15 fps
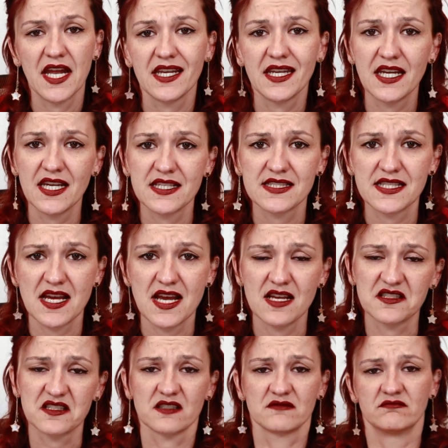and he
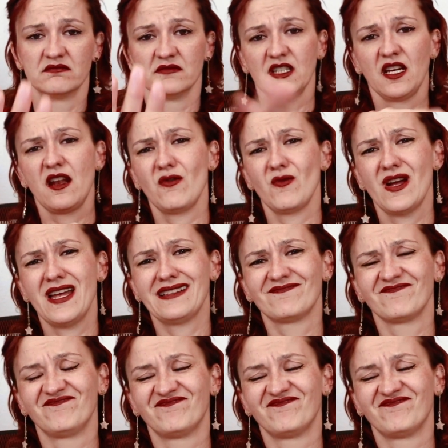says, you know what,